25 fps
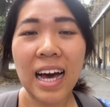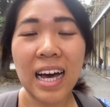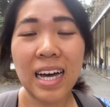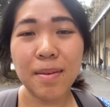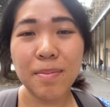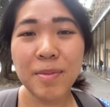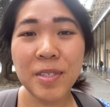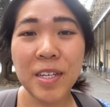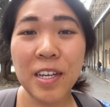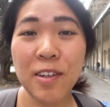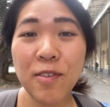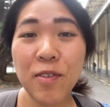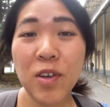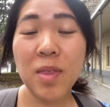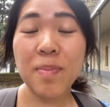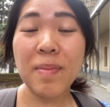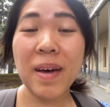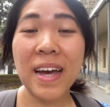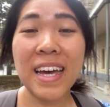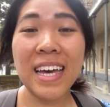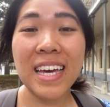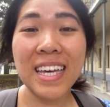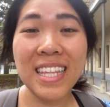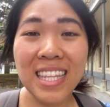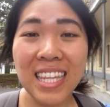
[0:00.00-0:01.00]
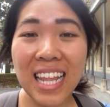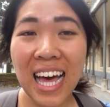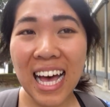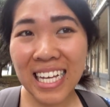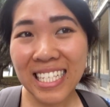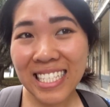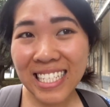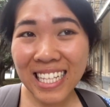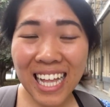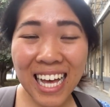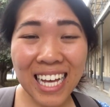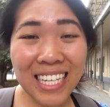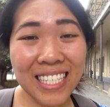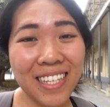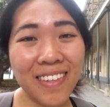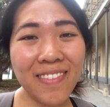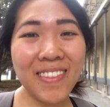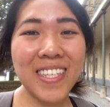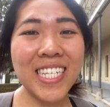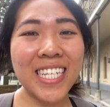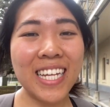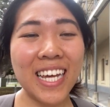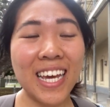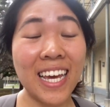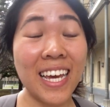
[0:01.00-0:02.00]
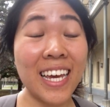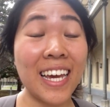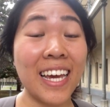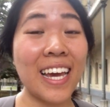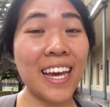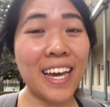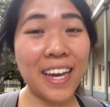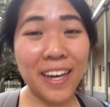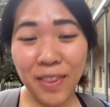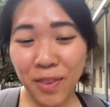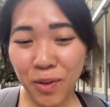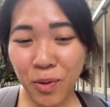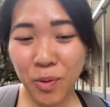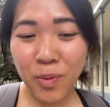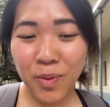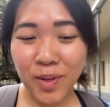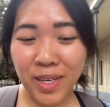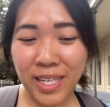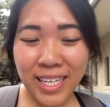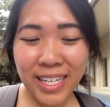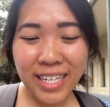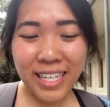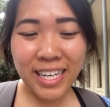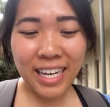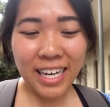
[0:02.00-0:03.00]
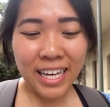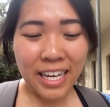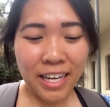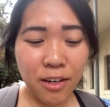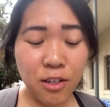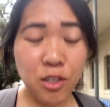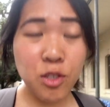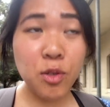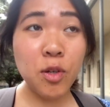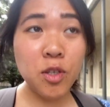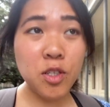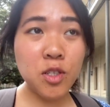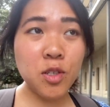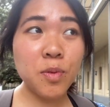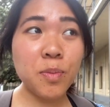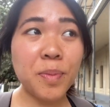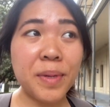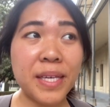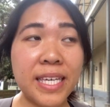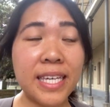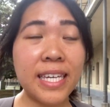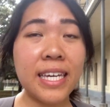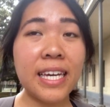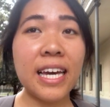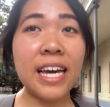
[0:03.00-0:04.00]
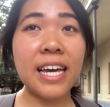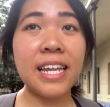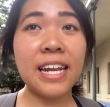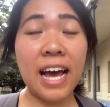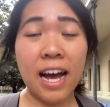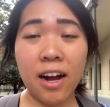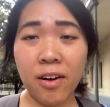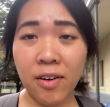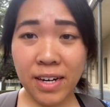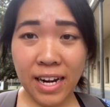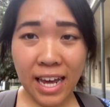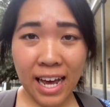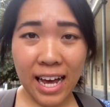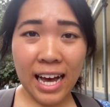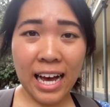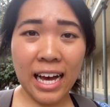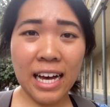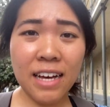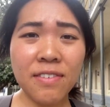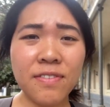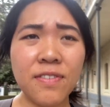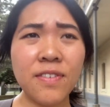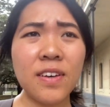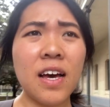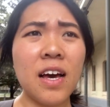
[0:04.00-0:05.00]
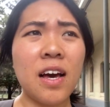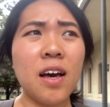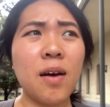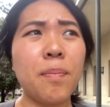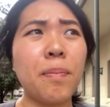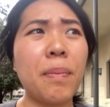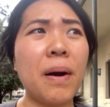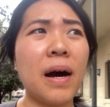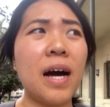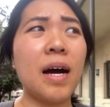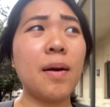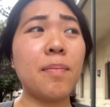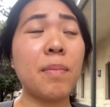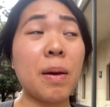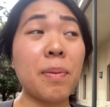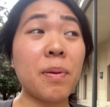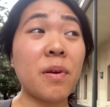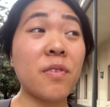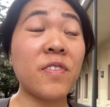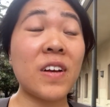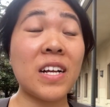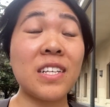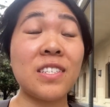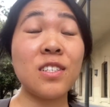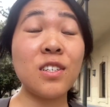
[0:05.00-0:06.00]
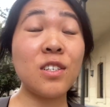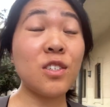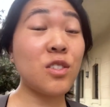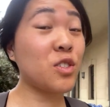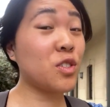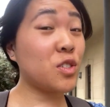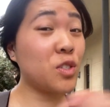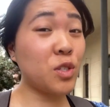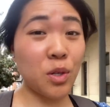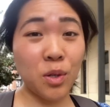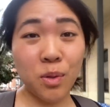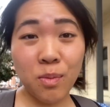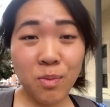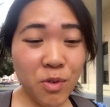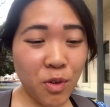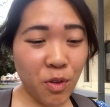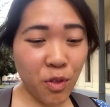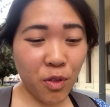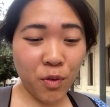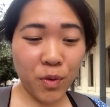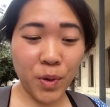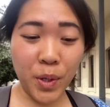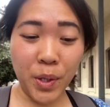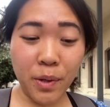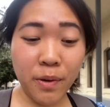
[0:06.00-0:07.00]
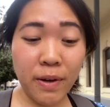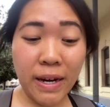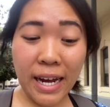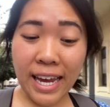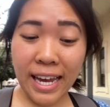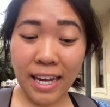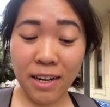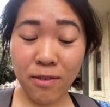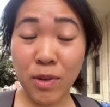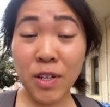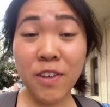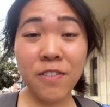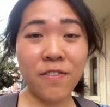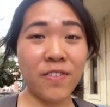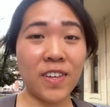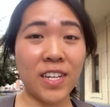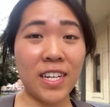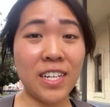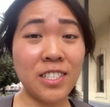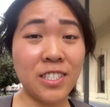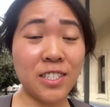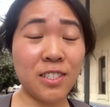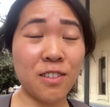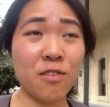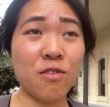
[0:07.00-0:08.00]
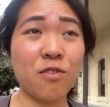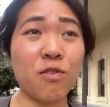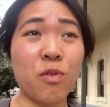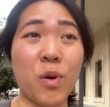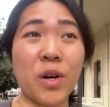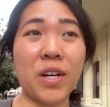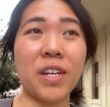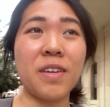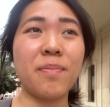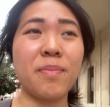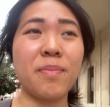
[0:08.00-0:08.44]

I'm done with my last class of the day and the week. It was supposed to be an hour and a half, but my professor zoomed through and we finished in 40